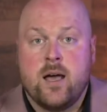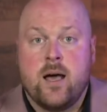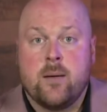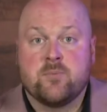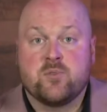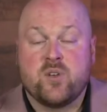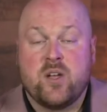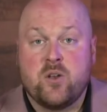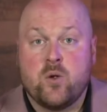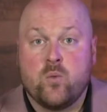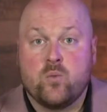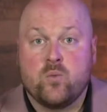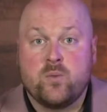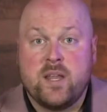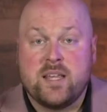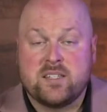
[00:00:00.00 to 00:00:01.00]
So I don't
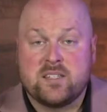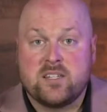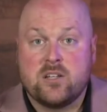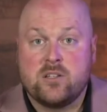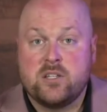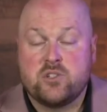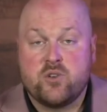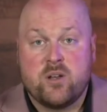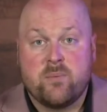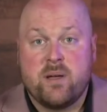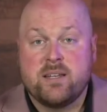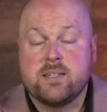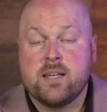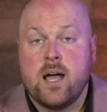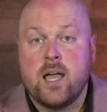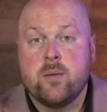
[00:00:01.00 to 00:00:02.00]
necessarily trade my
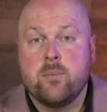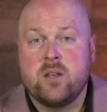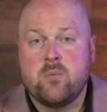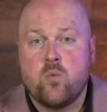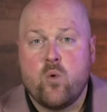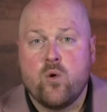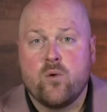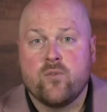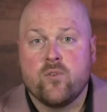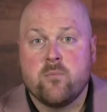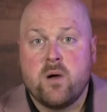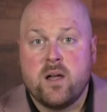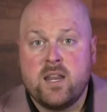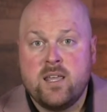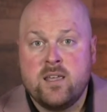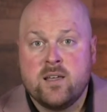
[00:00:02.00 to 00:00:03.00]
time anymore for
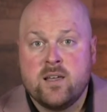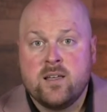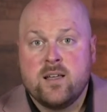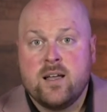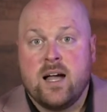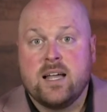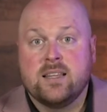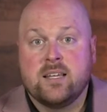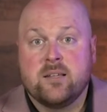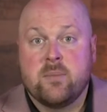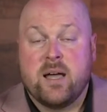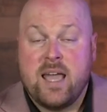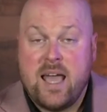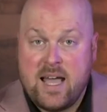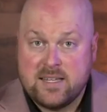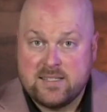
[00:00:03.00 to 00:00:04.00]
money. I let my
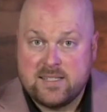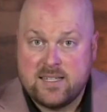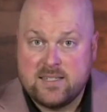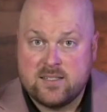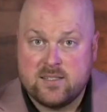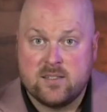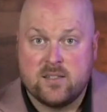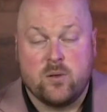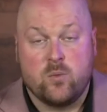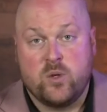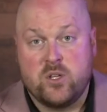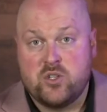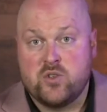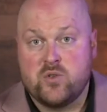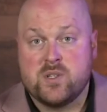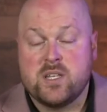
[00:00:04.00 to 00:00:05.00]
assets, and we
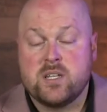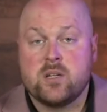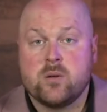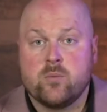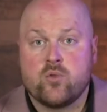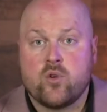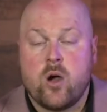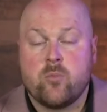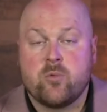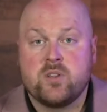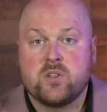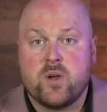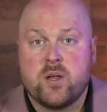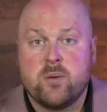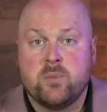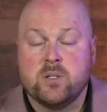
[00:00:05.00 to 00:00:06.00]
choose income properties,
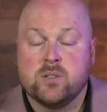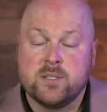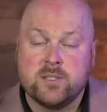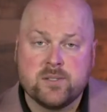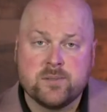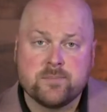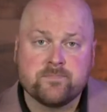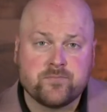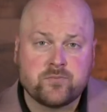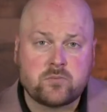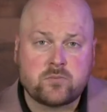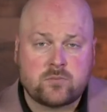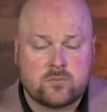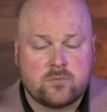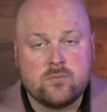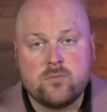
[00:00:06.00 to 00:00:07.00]
right, buildings,
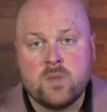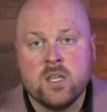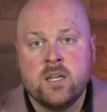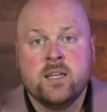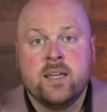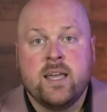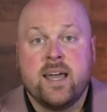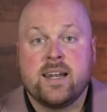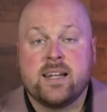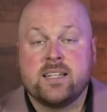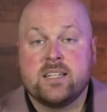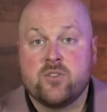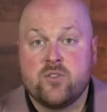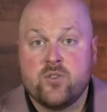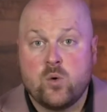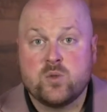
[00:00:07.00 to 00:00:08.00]
and I
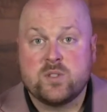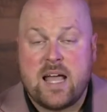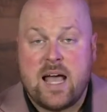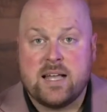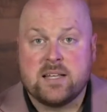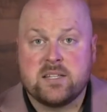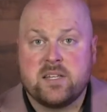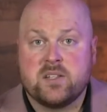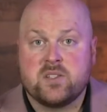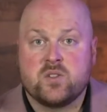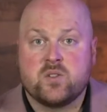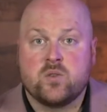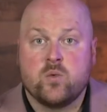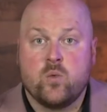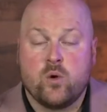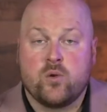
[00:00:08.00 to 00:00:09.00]
let those assets
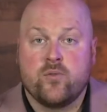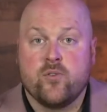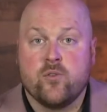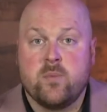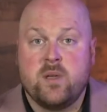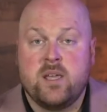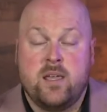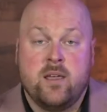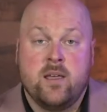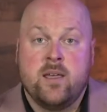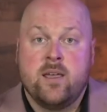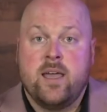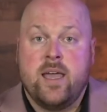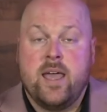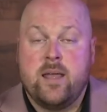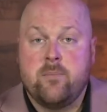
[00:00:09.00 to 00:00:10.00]
work for me
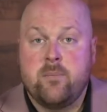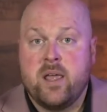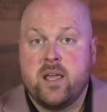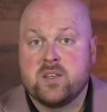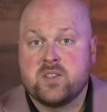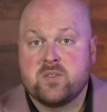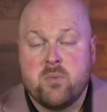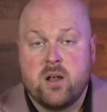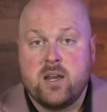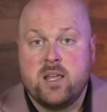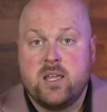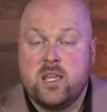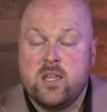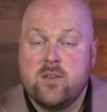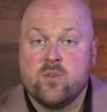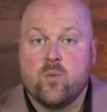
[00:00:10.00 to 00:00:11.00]
and make us money
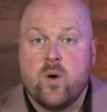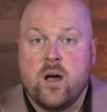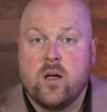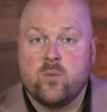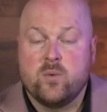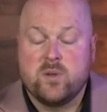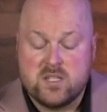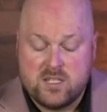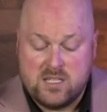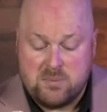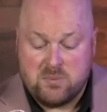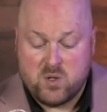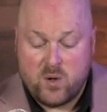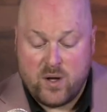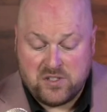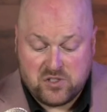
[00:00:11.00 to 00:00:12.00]
even while we sleep.
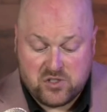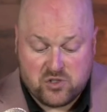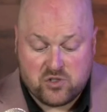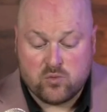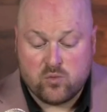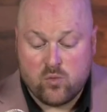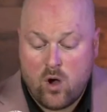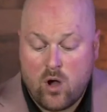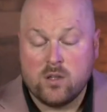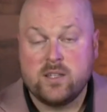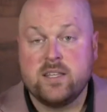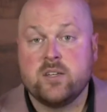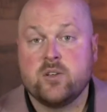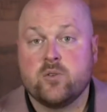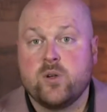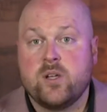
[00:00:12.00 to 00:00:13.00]
So I strongly
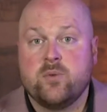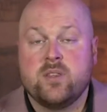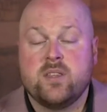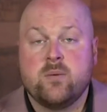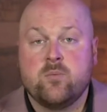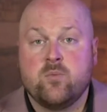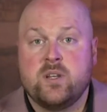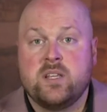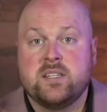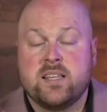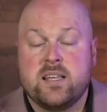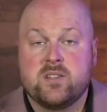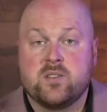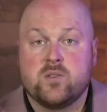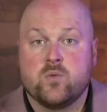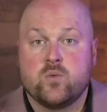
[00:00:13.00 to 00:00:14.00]
agree with him when he
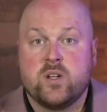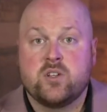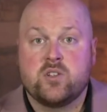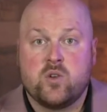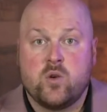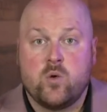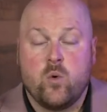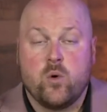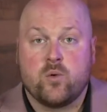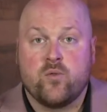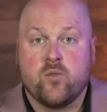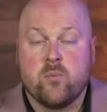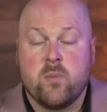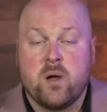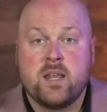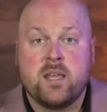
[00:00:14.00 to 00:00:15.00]
says the rich don't work for
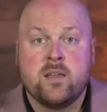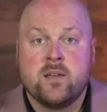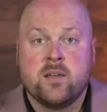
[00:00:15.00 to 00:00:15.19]
money.